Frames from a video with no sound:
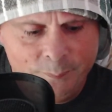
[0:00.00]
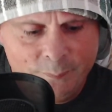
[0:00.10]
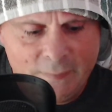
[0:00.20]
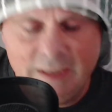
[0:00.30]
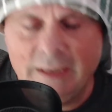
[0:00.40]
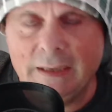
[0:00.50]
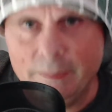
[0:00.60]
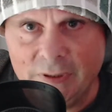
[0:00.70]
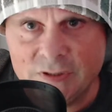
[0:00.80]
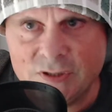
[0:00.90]
killing a
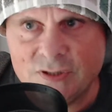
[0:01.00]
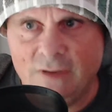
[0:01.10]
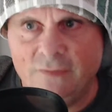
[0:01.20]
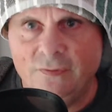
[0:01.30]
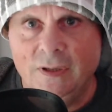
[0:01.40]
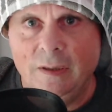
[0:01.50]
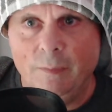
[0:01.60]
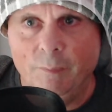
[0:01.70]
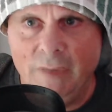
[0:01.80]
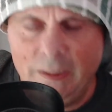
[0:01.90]
bunch of stuff.
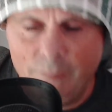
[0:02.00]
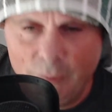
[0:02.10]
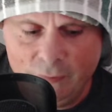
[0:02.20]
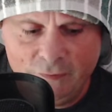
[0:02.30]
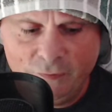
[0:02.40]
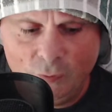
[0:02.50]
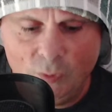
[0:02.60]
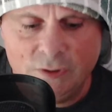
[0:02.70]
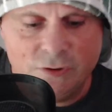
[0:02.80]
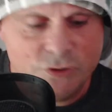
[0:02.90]
Me moving
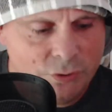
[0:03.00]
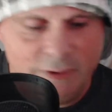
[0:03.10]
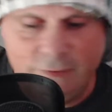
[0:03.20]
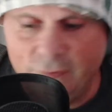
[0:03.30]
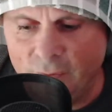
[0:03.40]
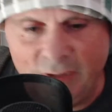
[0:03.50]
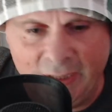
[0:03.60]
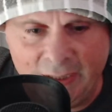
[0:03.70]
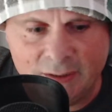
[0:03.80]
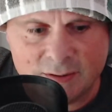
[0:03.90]
forward, shooting a few
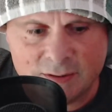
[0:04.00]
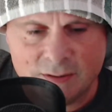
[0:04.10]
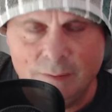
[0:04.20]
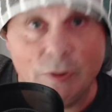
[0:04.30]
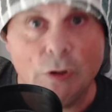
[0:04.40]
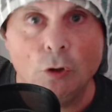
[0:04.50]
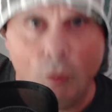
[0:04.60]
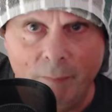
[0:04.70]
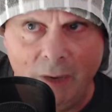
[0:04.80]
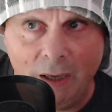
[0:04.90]
things, but
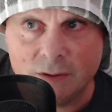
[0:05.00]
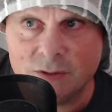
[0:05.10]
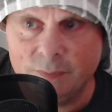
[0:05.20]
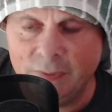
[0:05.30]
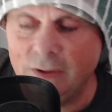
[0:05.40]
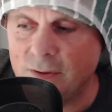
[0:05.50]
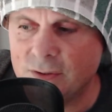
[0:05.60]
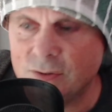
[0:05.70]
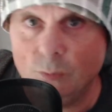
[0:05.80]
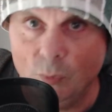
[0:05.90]
not much
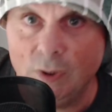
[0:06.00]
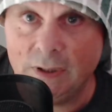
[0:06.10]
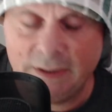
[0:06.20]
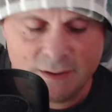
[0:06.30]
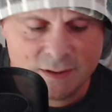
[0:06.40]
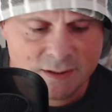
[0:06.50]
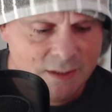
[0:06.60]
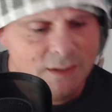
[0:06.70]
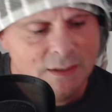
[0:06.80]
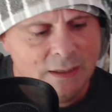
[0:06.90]
because World Eaters
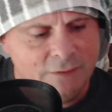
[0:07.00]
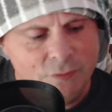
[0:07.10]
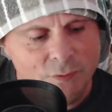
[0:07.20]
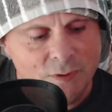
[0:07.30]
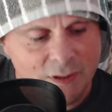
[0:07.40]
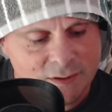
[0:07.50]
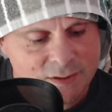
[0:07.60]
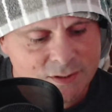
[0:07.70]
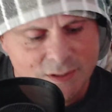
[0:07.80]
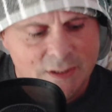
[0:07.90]
and a few
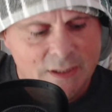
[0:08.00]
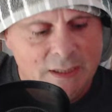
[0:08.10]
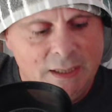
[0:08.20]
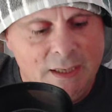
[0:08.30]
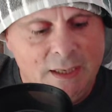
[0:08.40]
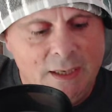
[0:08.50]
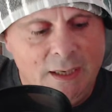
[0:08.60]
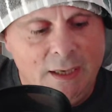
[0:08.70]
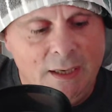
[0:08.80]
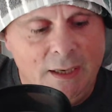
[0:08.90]
guns.
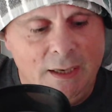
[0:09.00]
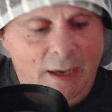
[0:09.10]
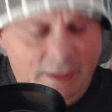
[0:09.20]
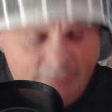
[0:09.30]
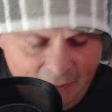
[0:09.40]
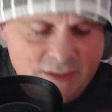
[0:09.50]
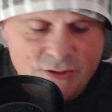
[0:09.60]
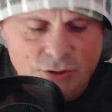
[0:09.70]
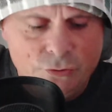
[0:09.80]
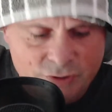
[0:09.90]
And then this
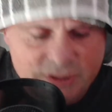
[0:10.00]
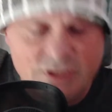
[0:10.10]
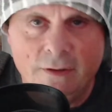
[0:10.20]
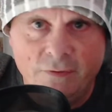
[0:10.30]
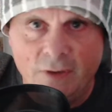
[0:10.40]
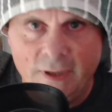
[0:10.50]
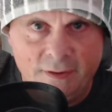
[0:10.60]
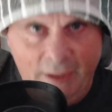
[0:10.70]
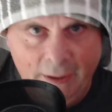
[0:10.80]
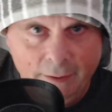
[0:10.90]
huge return fire
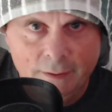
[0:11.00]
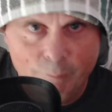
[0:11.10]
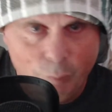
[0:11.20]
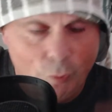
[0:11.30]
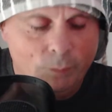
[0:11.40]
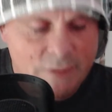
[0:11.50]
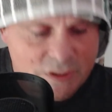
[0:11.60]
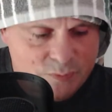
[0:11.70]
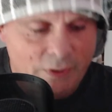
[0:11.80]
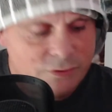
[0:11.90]
thing, boom,
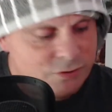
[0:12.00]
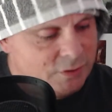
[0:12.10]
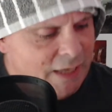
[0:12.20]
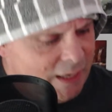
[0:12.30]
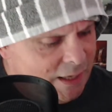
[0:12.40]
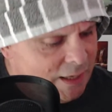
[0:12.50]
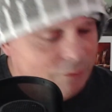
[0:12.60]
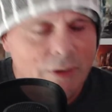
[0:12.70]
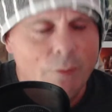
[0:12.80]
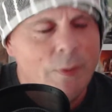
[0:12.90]
explosion,
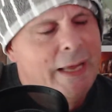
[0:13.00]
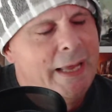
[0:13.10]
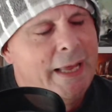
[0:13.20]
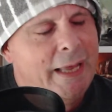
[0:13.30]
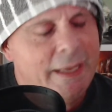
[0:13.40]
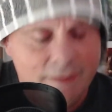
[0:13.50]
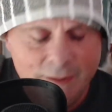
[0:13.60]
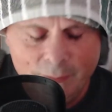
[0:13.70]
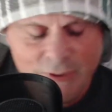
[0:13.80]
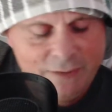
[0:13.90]
run away,
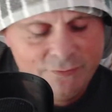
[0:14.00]
brave Sir